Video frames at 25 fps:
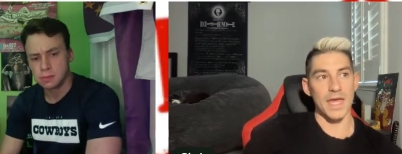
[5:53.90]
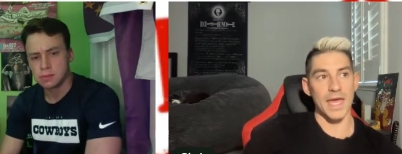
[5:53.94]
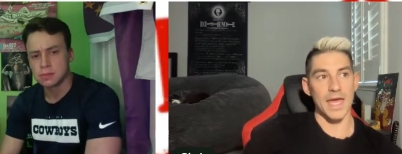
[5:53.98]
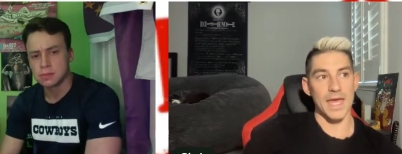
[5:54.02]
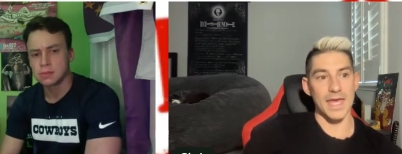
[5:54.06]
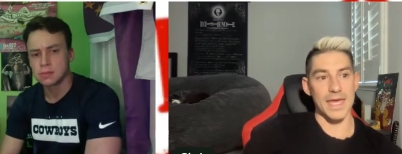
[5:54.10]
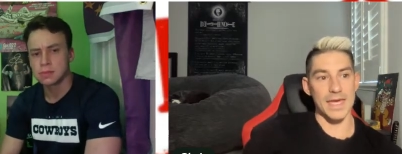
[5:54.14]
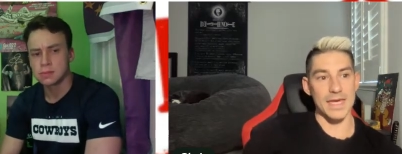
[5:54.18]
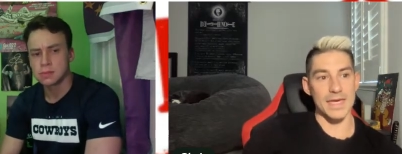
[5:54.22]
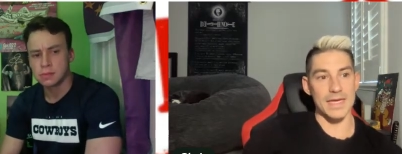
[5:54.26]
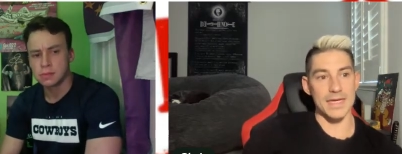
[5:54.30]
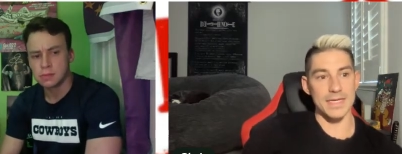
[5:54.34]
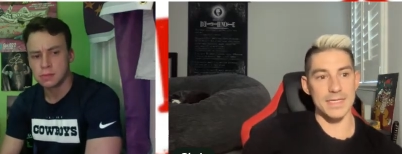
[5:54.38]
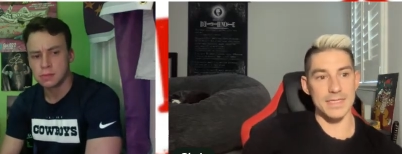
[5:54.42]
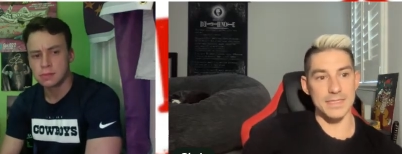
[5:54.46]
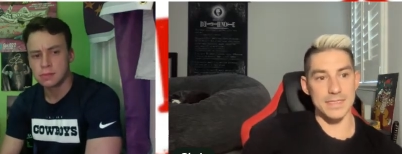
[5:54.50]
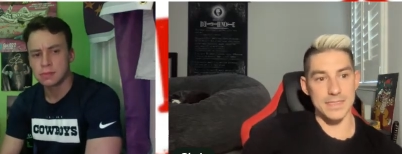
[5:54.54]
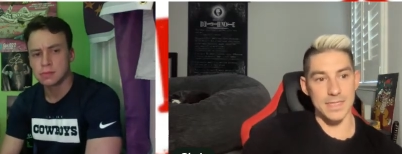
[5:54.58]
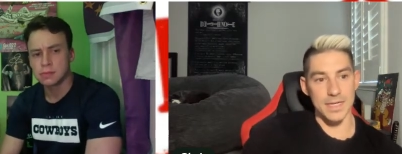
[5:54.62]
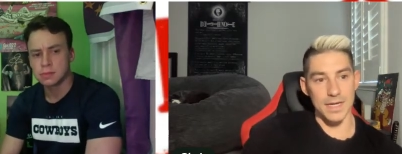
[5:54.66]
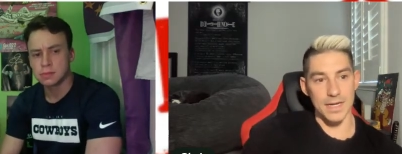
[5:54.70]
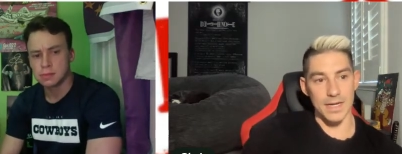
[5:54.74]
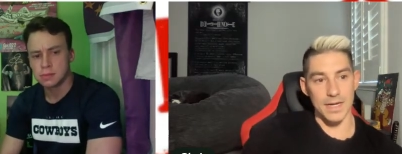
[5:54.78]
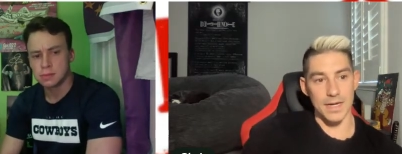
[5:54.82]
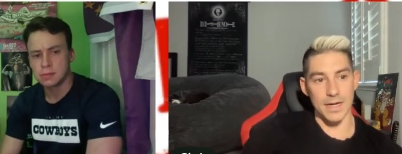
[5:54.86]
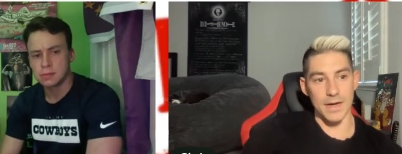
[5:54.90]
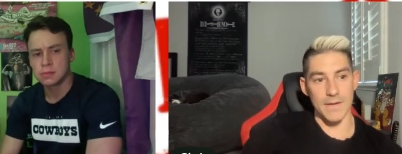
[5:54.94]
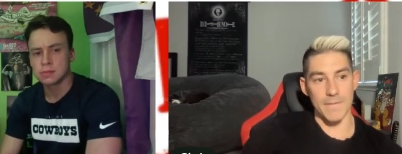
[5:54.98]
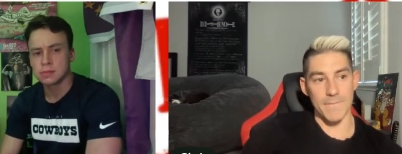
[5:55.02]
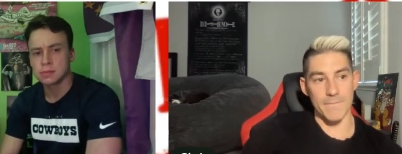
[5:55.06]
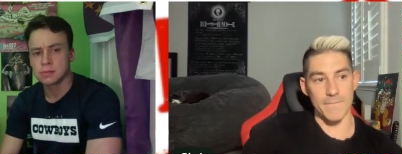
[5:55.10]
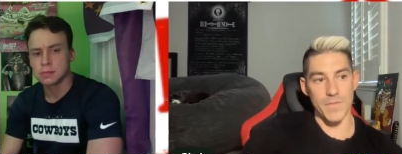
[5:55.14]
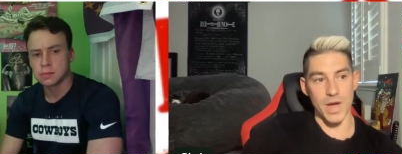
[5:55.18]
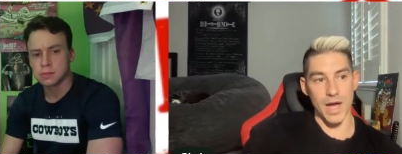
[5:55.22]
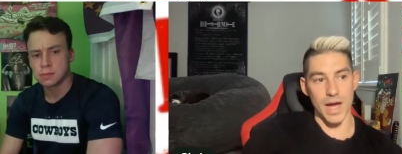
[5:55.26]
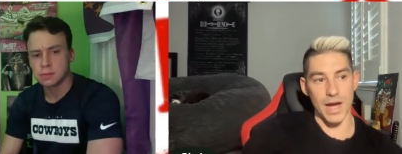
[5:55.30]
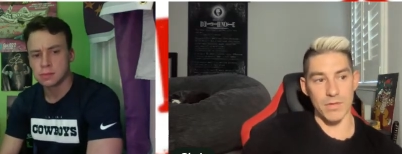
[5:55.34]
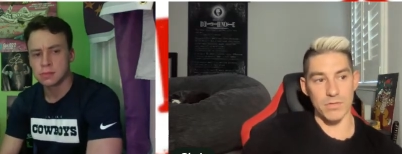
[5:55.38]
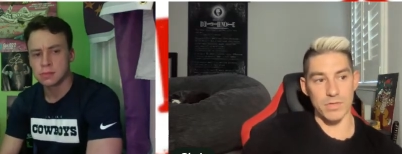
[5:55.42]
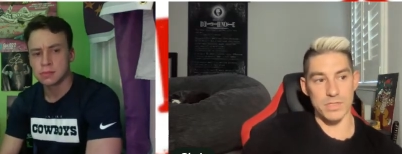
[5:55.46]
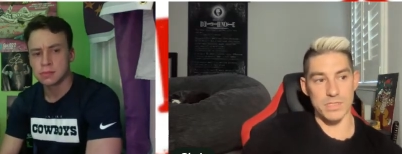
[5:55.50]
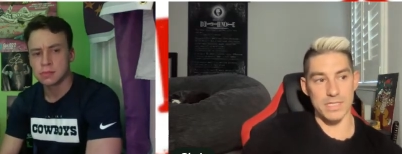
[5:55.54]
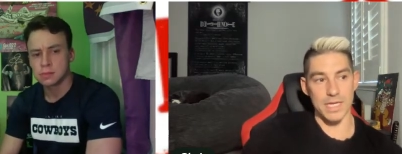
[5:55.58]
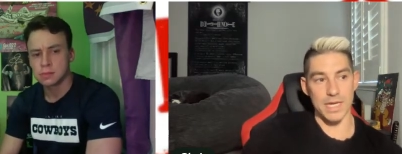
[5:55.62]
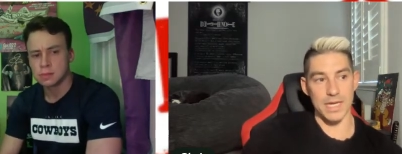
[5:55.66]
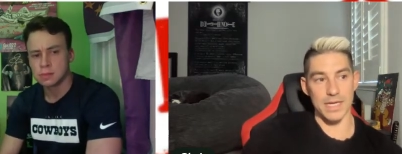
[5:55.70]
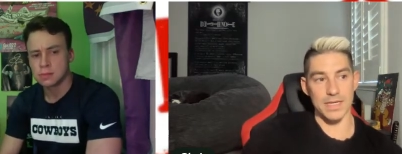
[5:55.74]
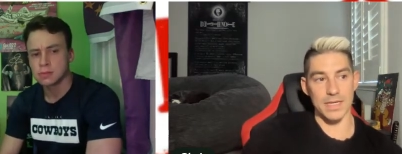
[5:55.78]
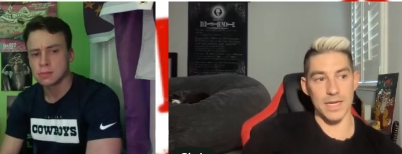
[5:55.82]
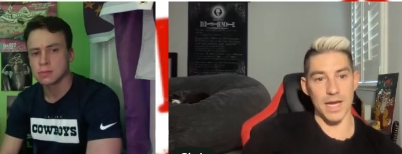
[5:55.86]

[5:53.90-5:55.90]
Speaker 1: And I was like,